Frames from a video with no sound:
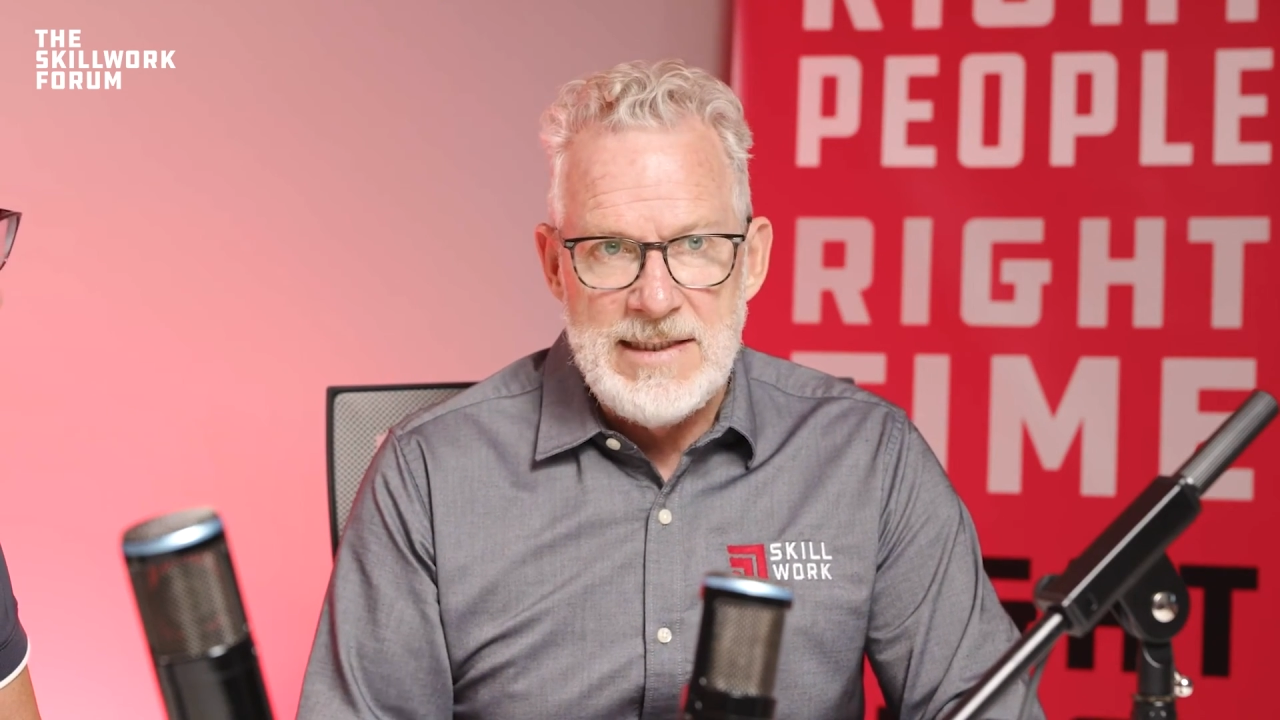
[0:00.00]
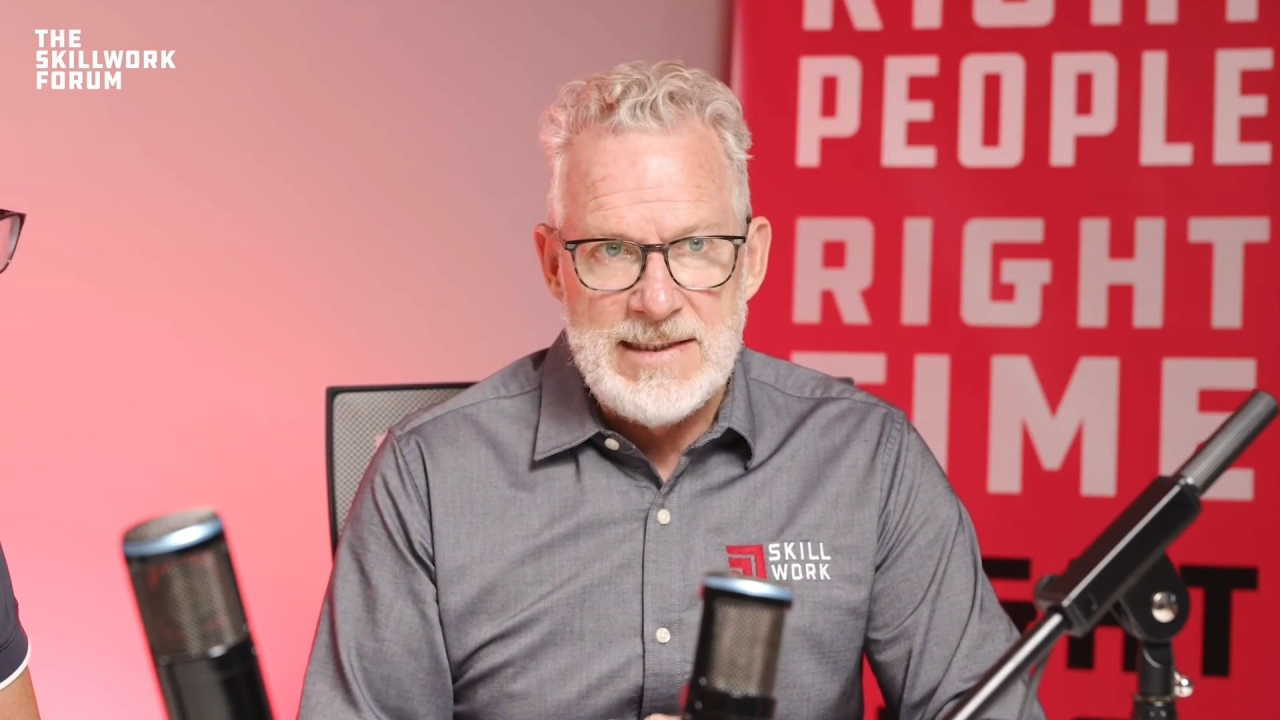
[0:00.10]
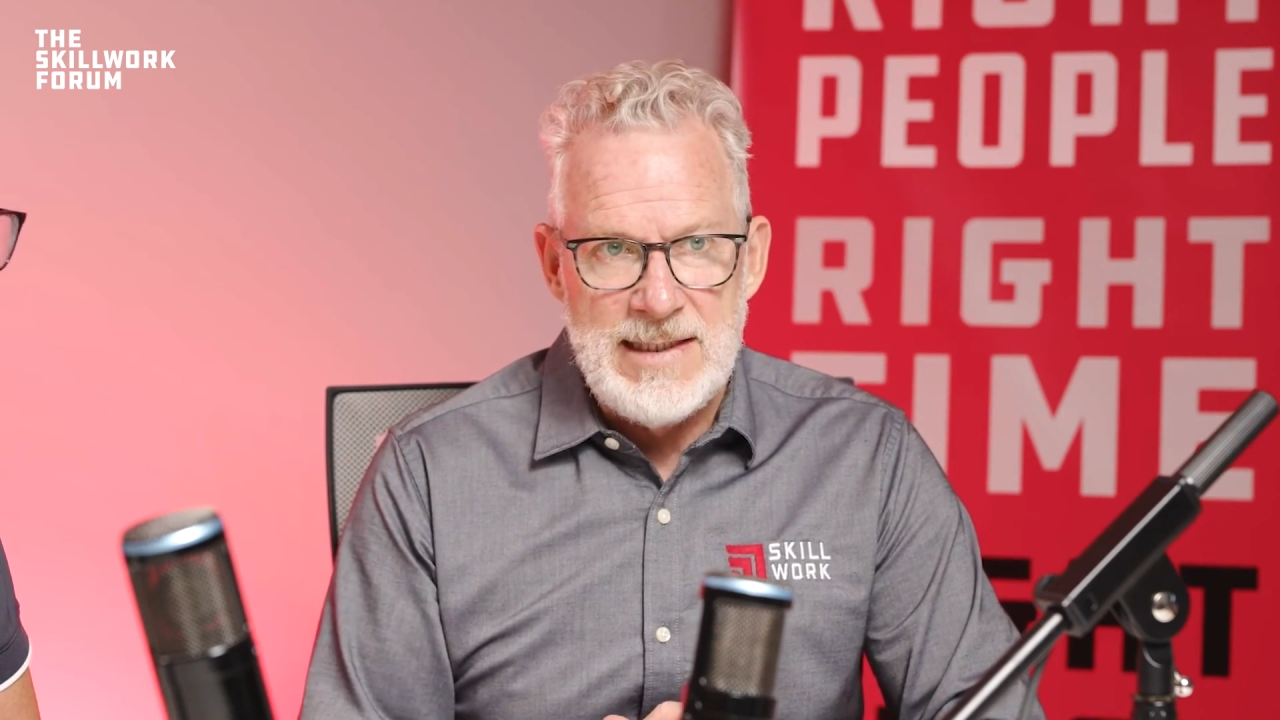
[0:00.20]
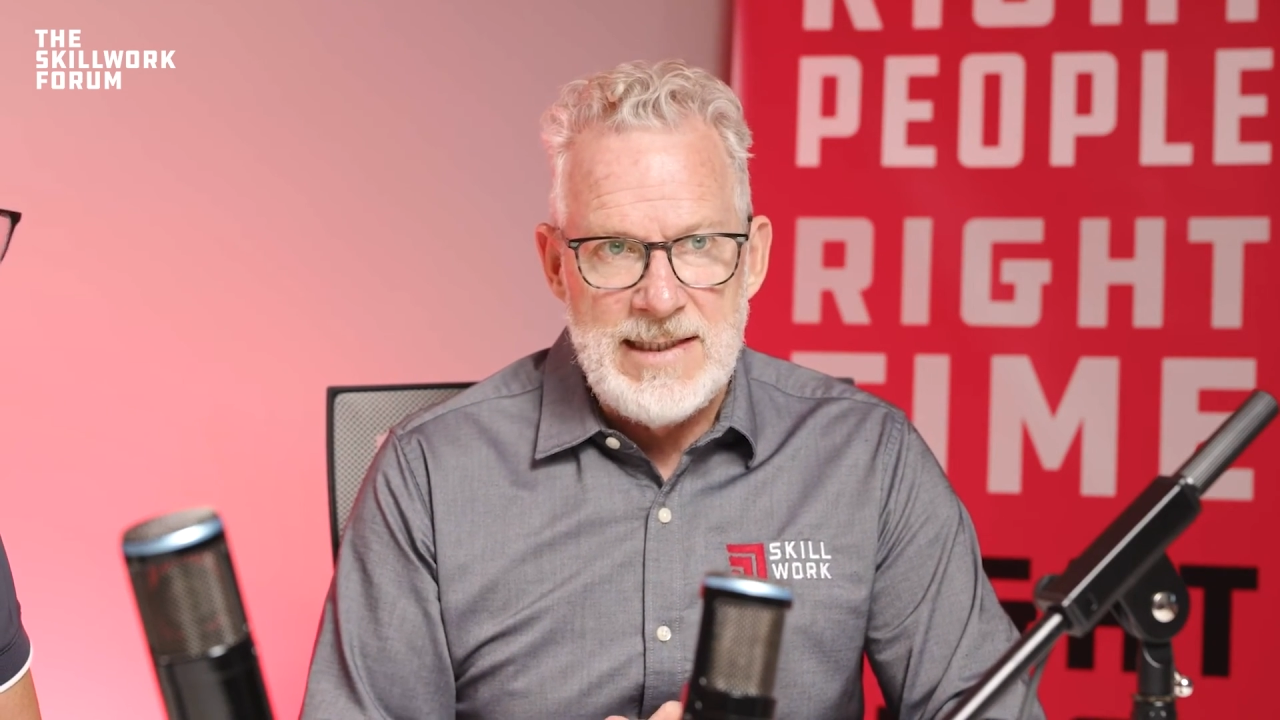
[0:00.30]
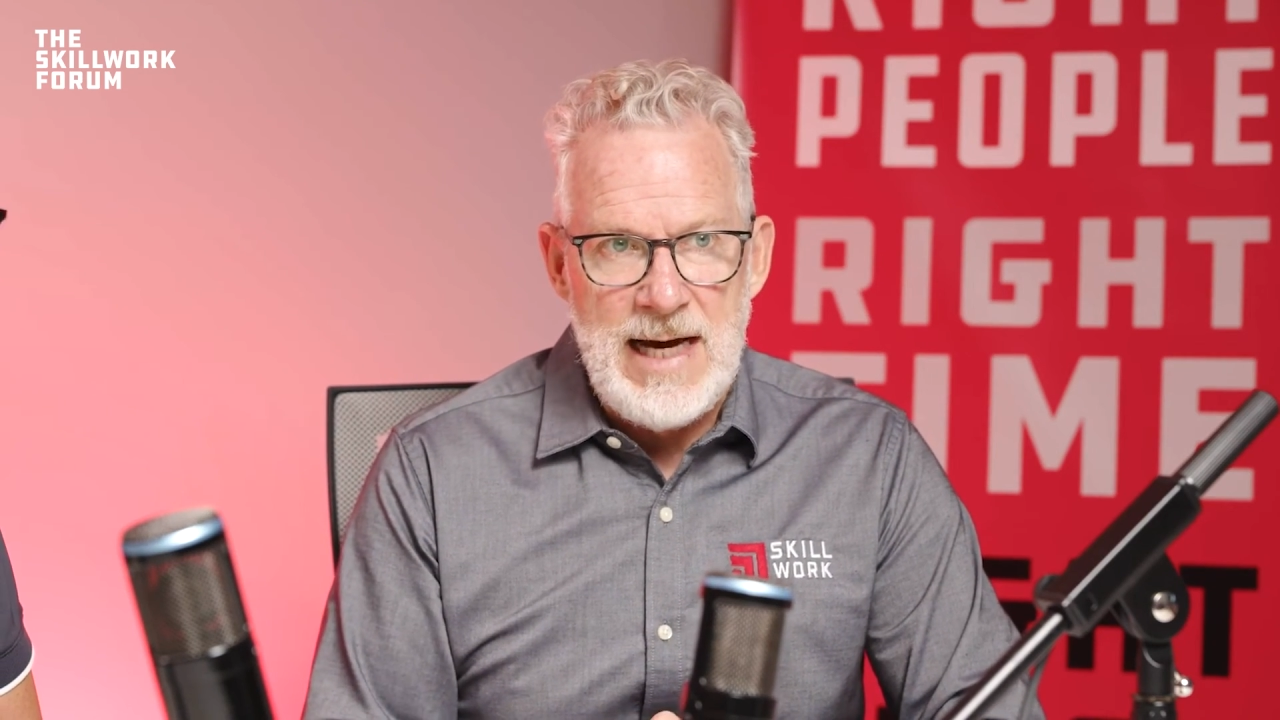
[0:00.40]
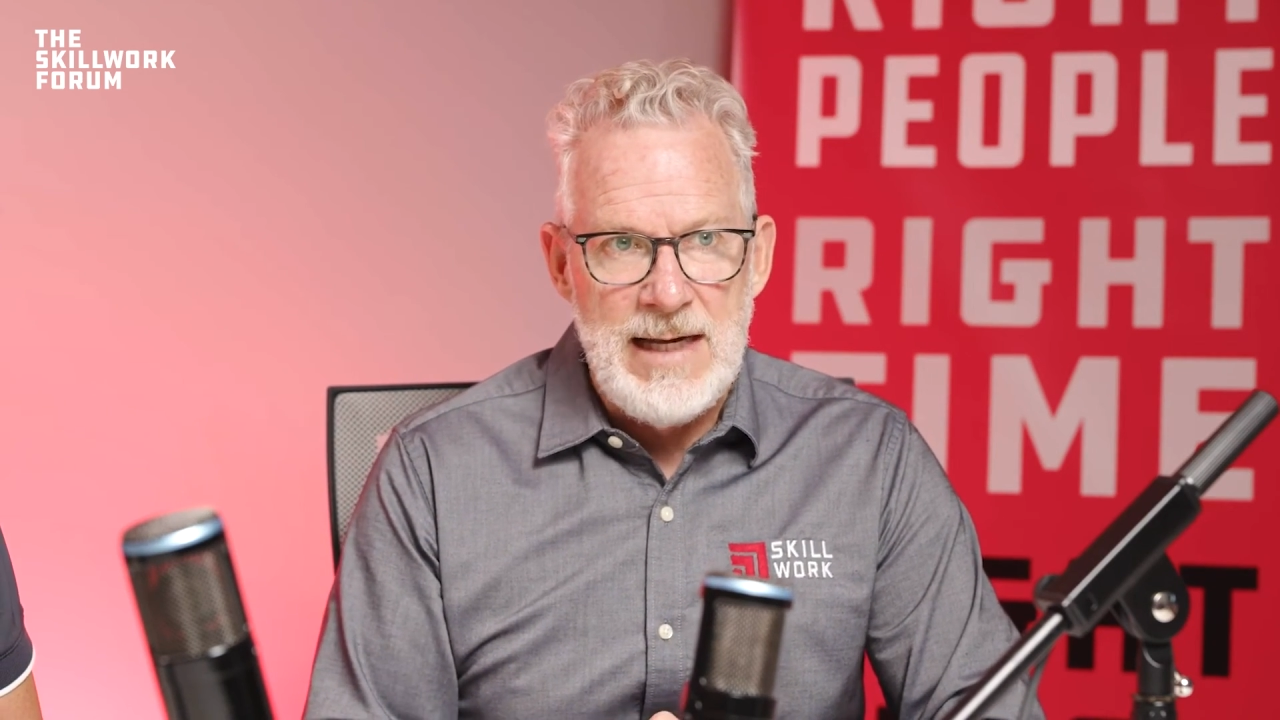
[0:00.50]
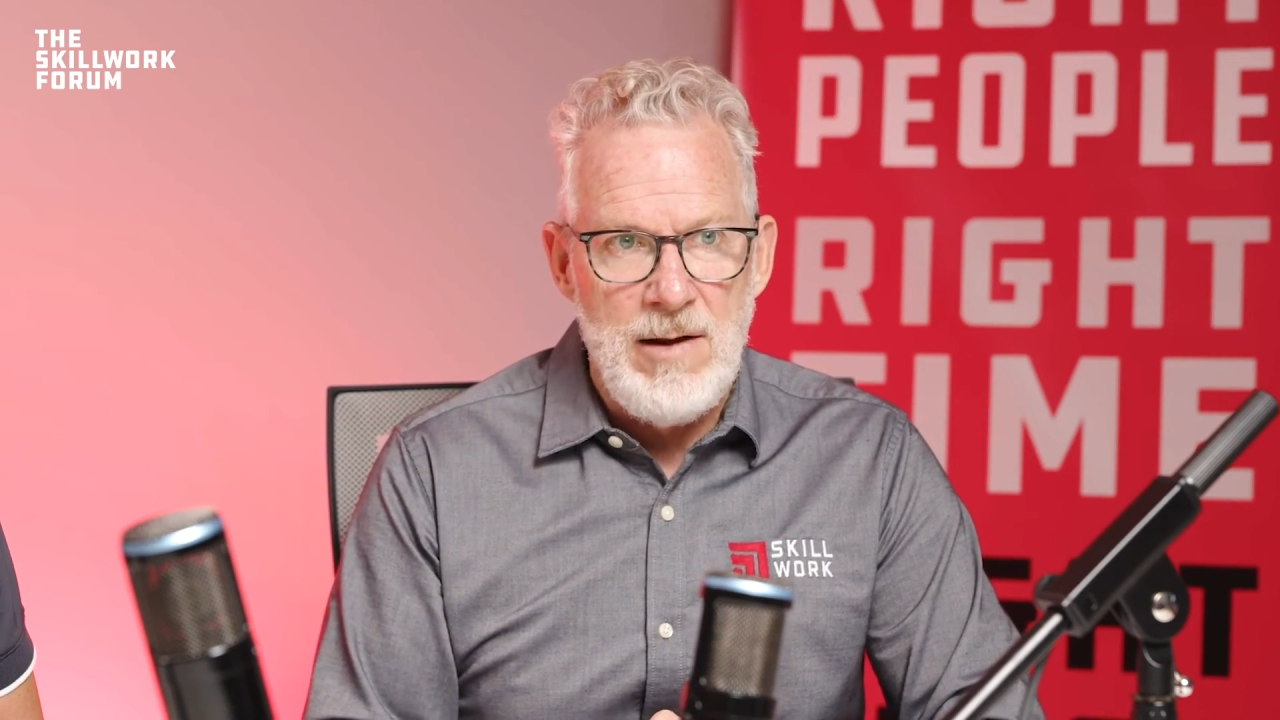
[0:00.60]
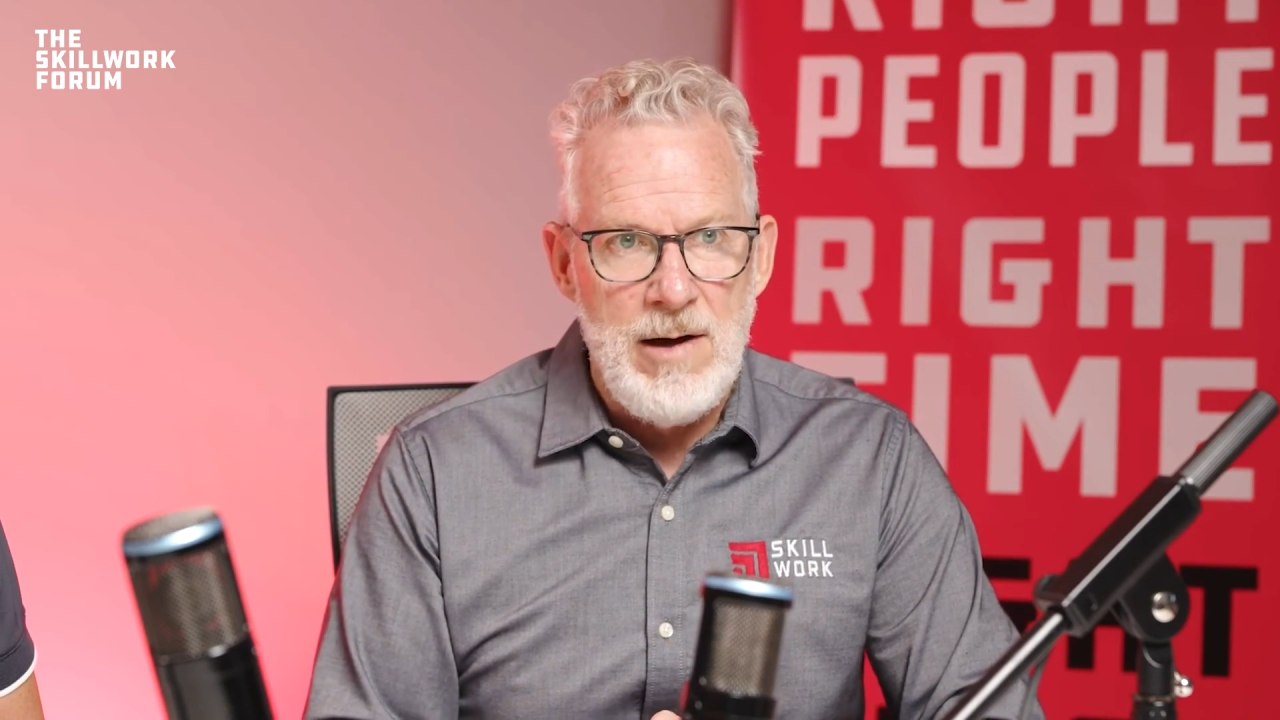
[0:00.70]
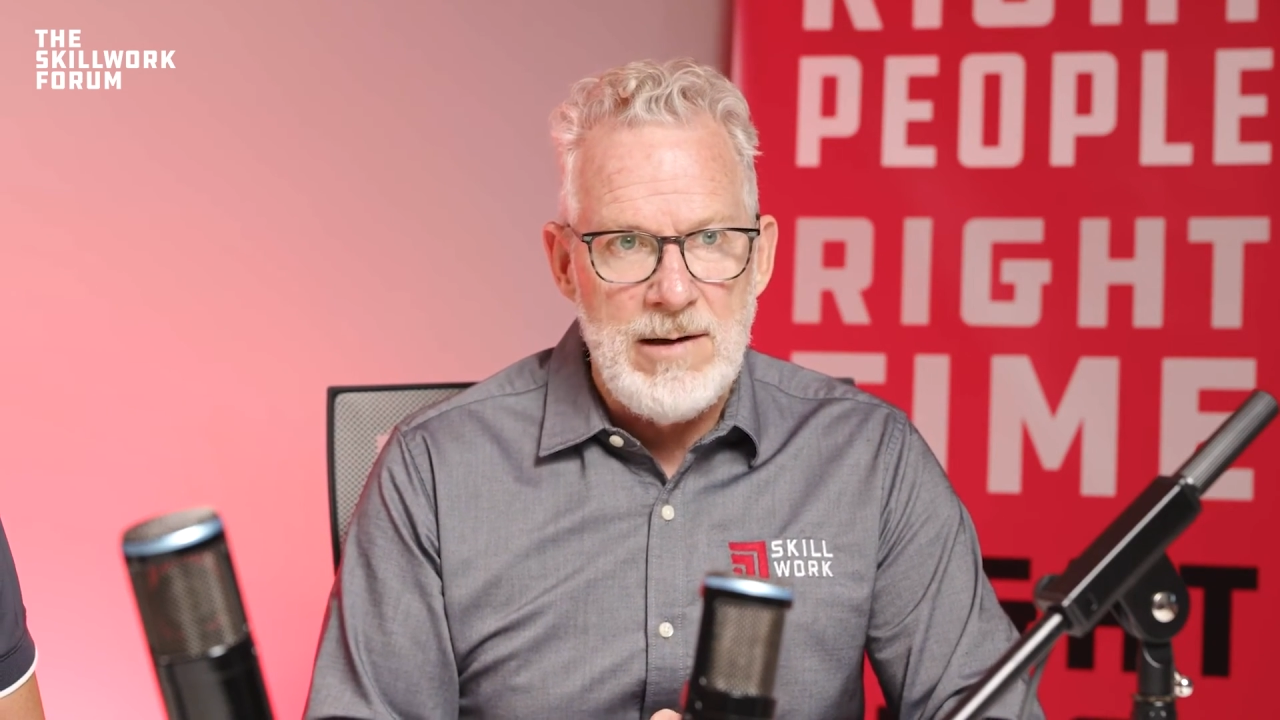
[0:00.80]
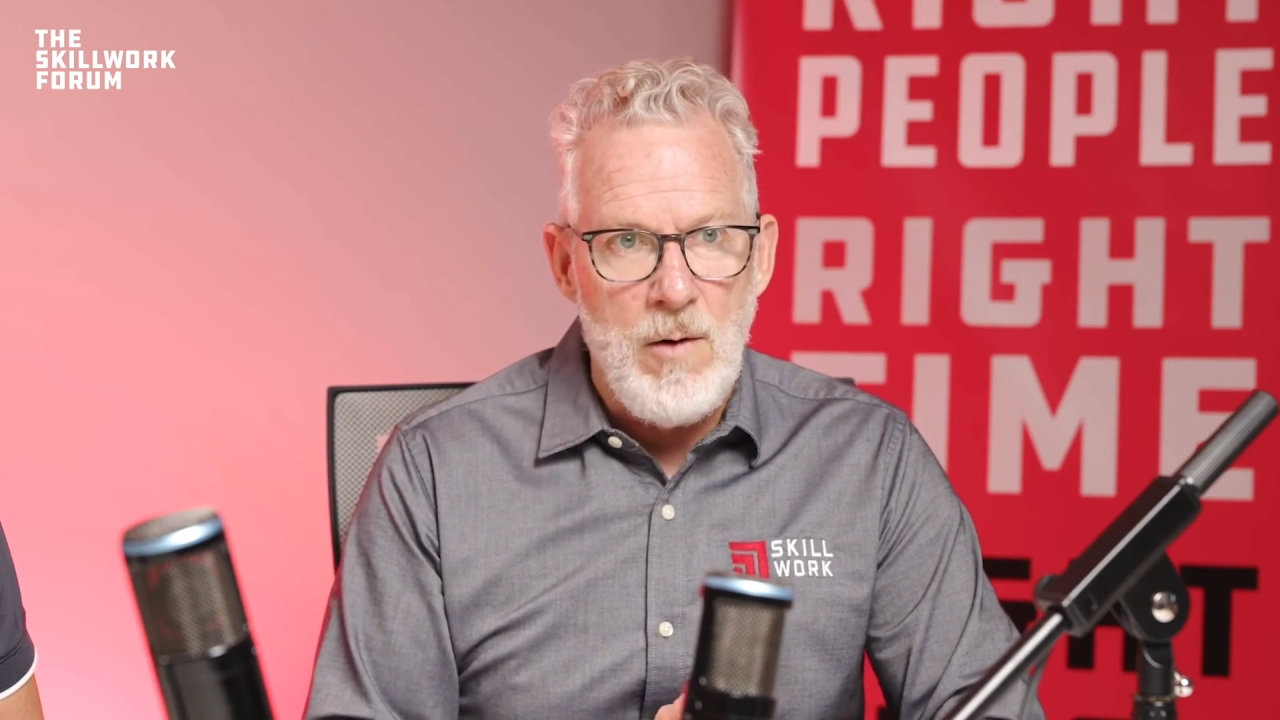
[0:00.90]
us in dialogue,